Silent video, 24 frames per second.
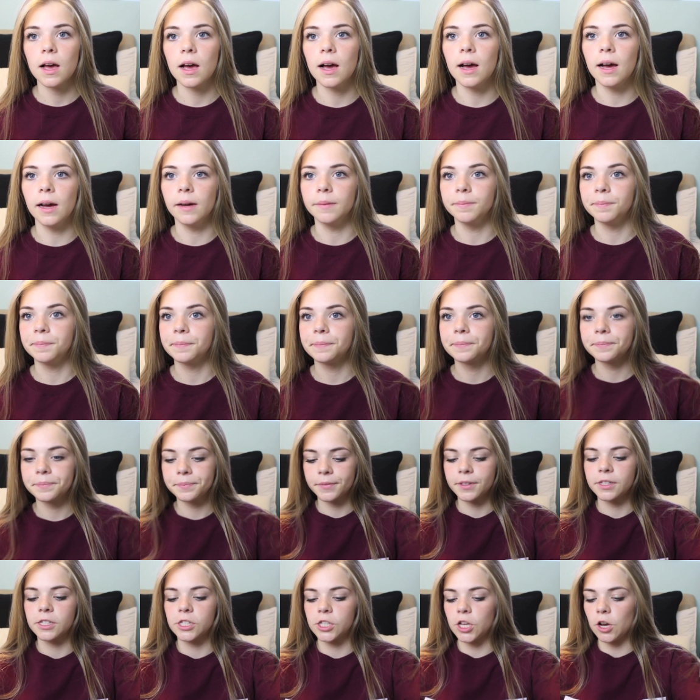Um,
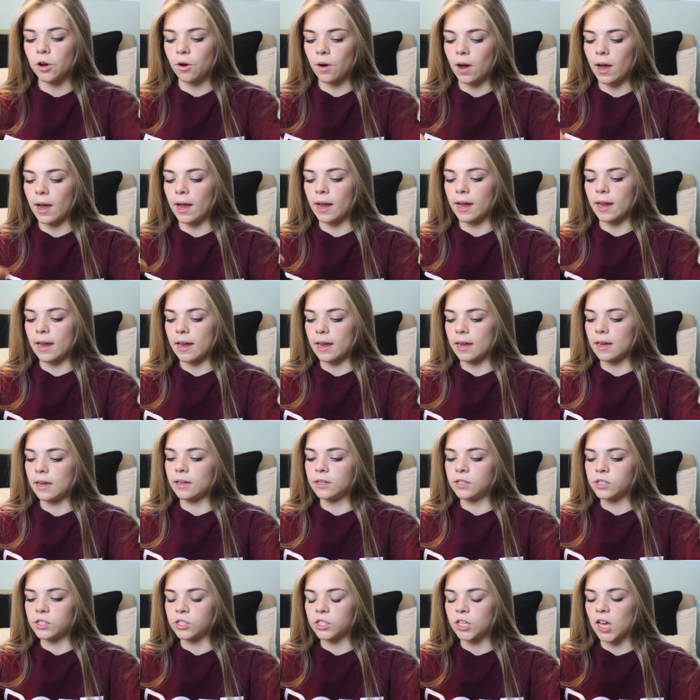so
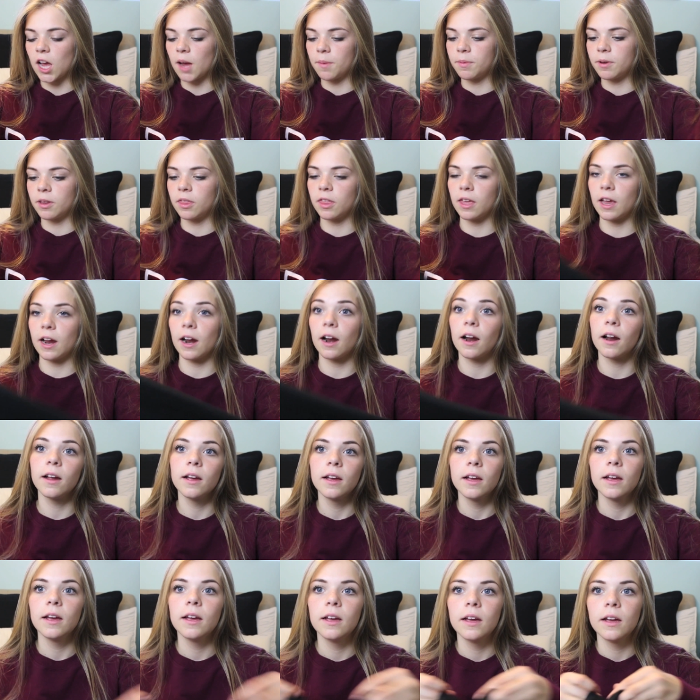I stopped there
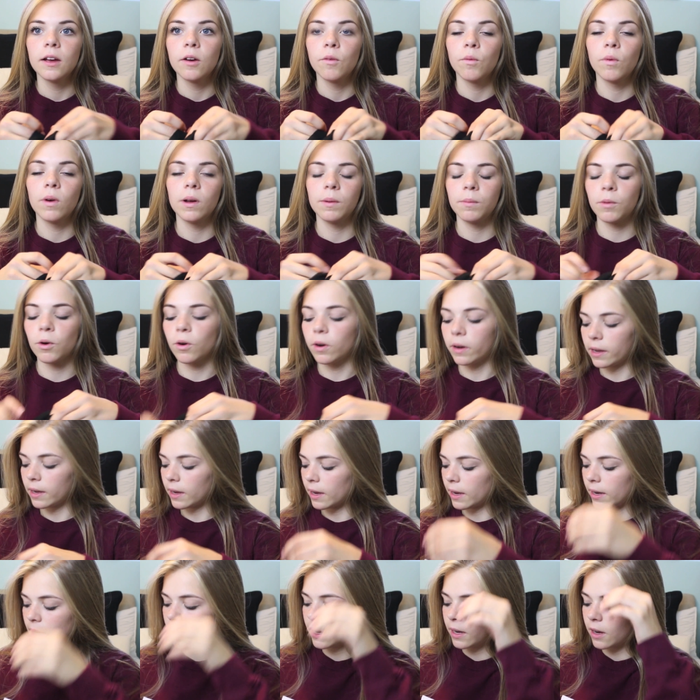one
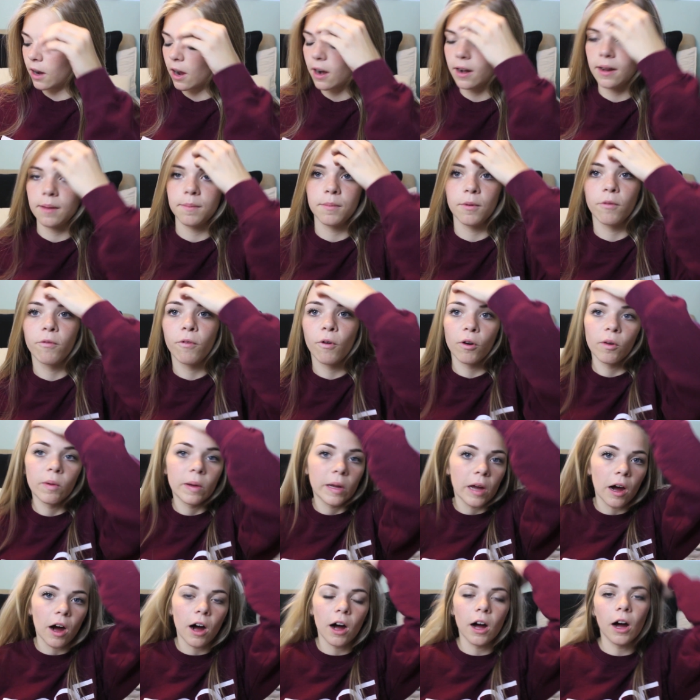morning and I got it before
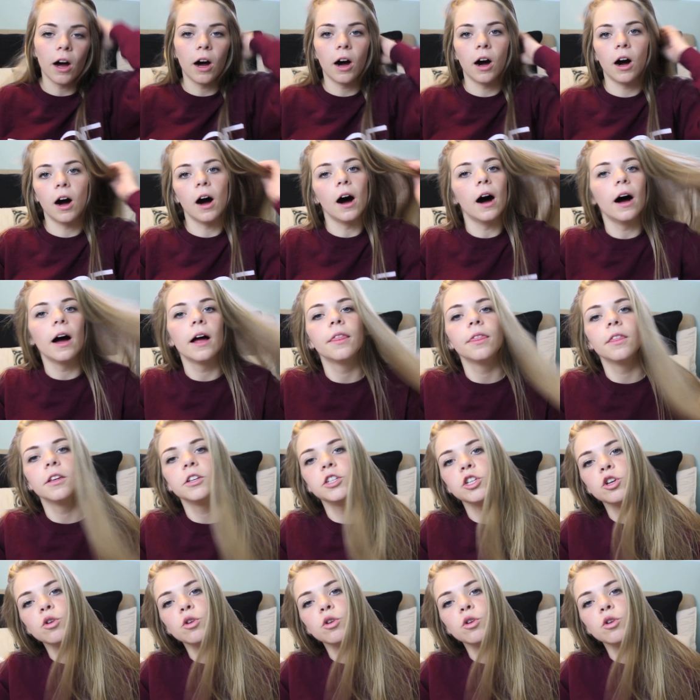we got on the